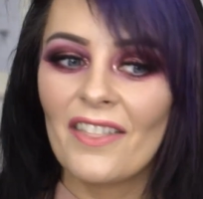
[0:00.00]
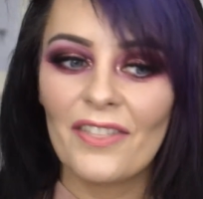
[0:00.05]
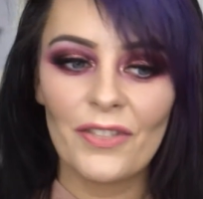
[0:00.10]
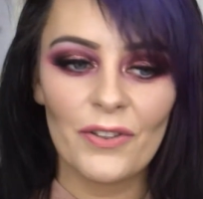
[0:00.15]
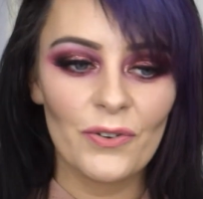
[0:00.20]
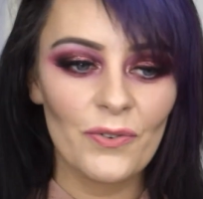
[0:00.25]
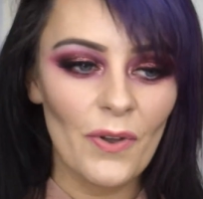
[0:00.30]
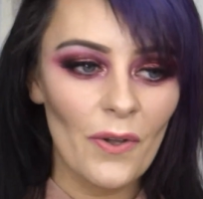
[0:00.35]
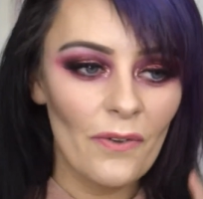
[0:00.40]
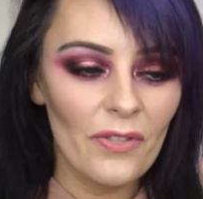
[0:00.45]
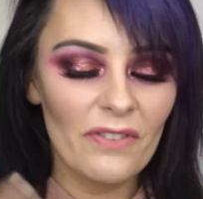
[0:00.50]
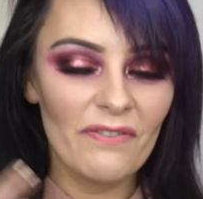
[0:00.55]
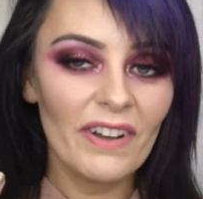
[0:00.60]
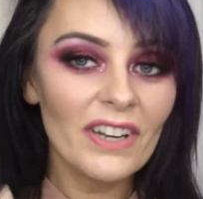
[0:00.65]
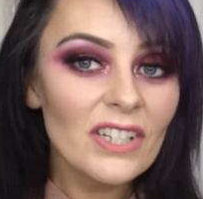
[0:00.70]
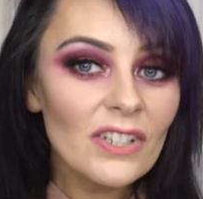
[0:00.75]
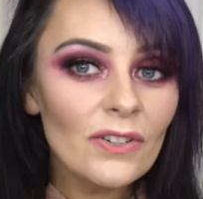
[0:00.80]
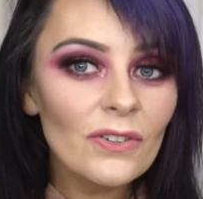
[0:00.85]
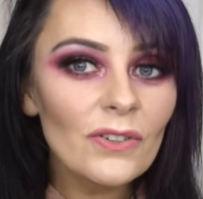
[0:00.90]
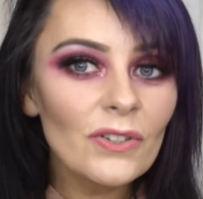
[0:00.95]
the
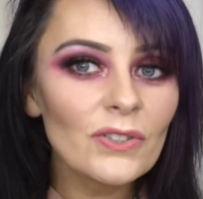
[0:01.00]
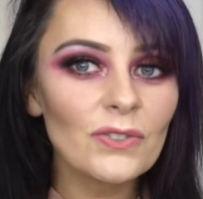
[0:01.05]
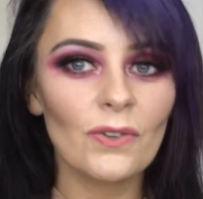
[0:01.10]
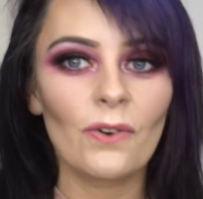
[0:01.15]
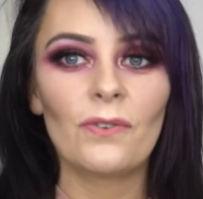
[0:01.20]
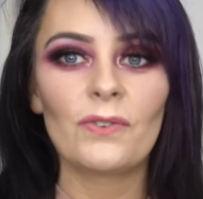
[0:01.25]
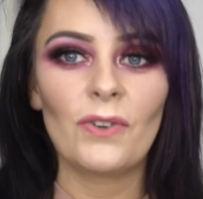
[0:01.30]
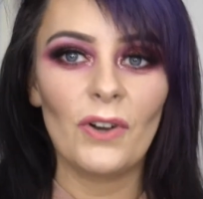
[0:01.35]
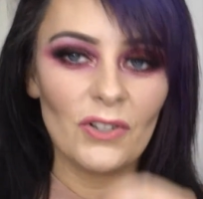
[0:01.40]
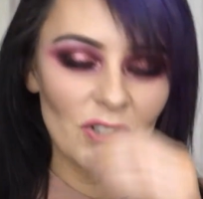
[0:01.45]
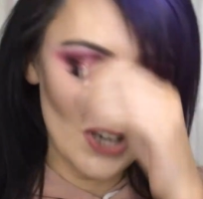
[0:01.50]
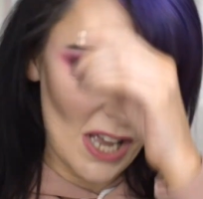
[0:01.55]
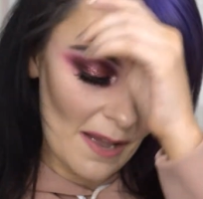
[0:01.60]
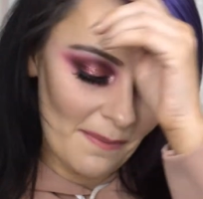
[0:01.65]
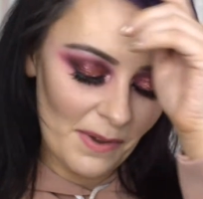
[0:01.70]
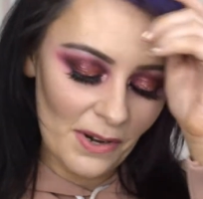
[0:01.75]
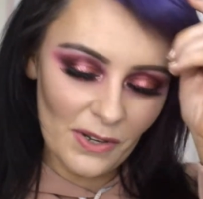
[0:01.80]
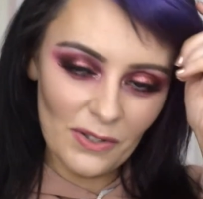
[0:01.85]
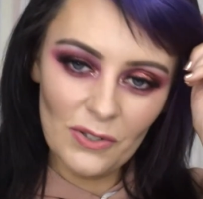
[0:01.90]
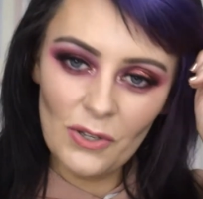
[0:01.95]
video, so I'll not chat
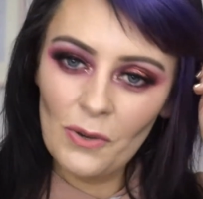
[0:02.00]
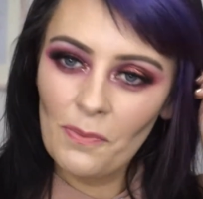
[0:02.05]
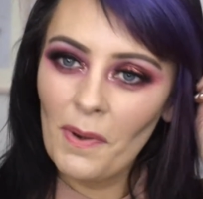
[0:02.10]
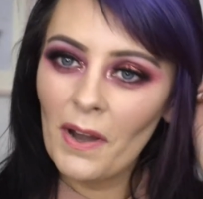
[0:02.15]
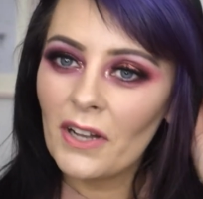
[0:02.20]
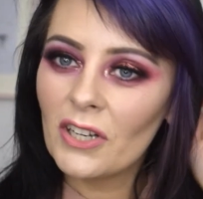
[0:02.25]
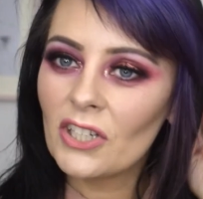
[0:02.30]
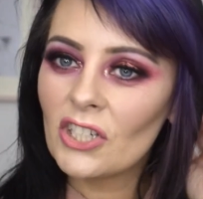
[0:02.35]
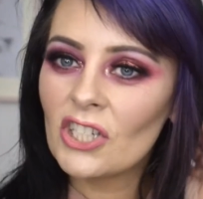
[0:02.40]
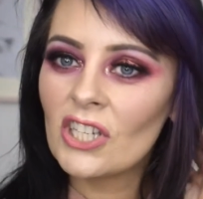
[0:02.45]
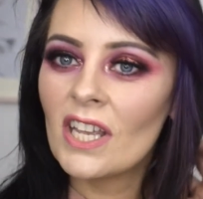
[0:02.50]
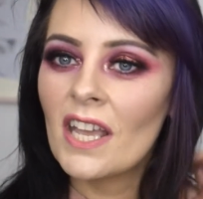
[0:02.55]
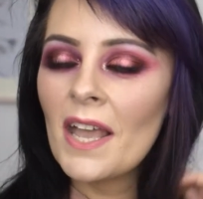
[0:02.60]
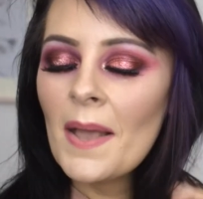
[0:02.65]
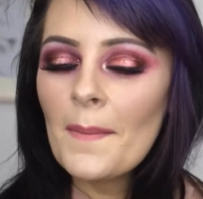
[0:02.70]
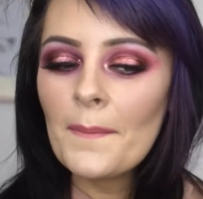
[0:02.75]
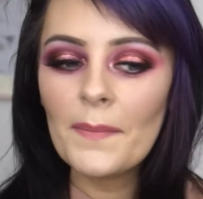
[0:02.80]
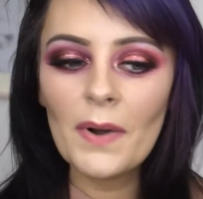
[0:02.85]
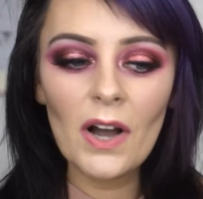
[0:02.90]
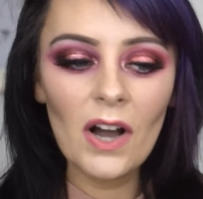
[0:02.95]
about it too much.
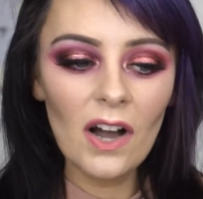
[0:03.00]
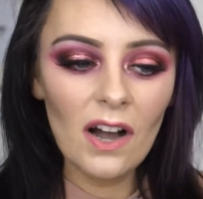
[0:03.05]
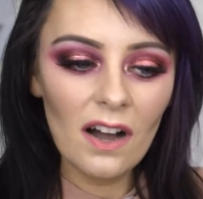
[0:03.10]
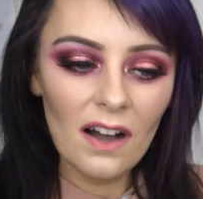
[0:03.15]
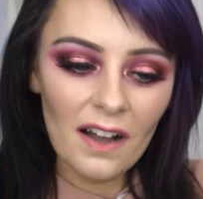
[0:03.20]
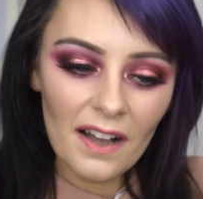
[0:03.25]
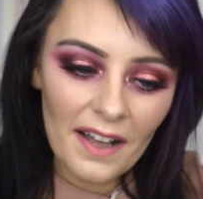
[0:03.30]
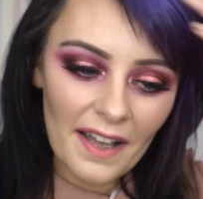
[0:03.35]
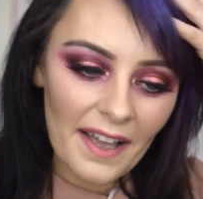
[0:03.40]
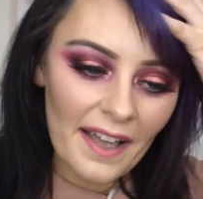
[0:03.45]
But